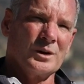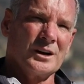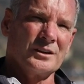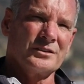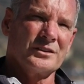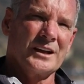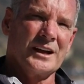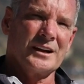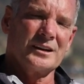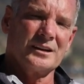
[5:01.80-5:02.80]
was
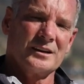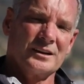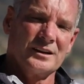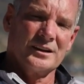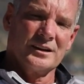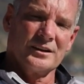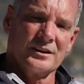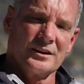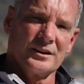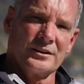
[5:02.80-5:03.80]
that
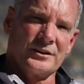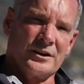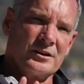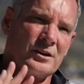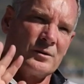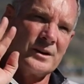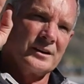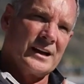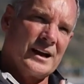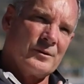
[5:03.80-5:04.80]
they're going
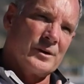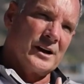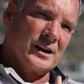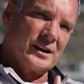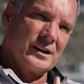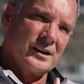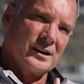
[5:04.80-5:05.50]
that way,